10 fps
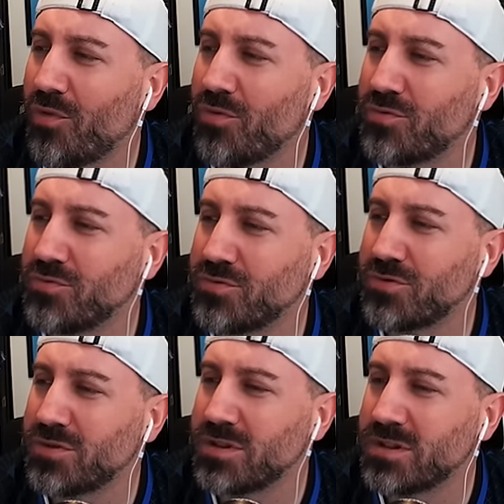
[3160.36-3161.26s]

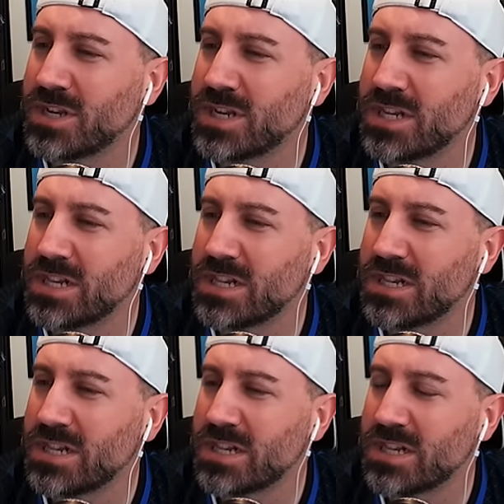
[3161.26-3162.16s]

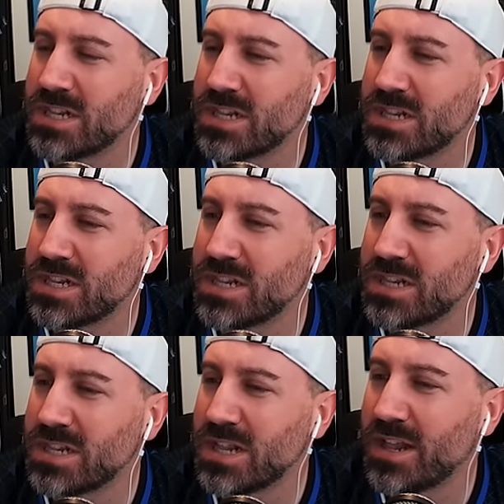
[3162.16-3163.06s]

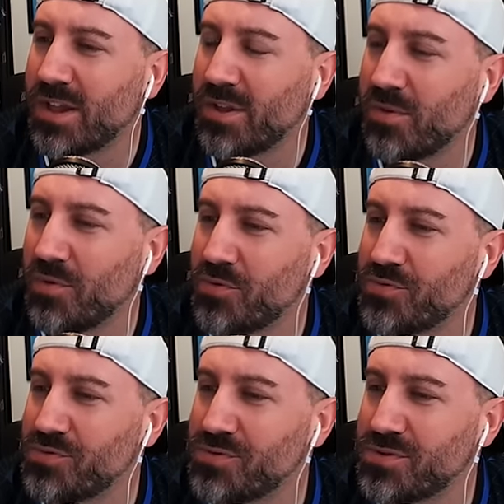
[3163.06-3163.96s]

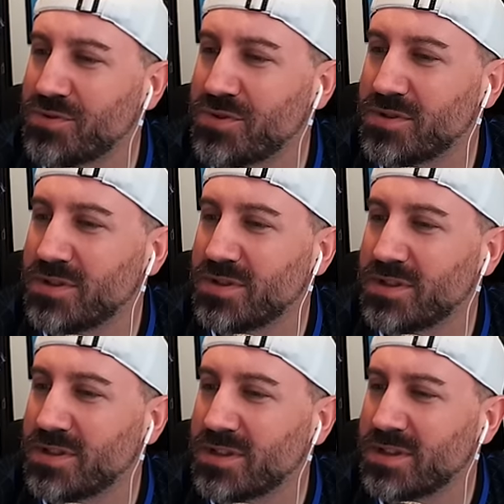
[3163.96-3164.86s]

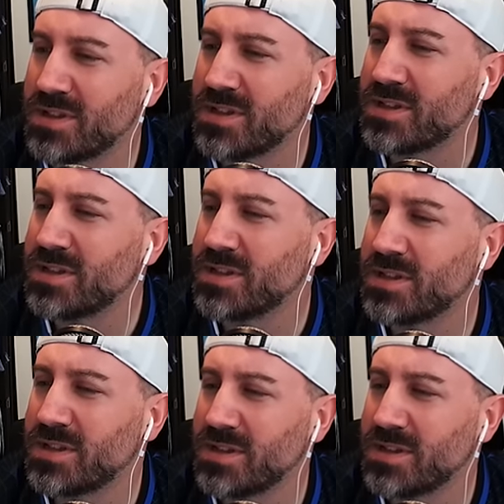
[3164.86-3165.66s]
The person shown says nothing.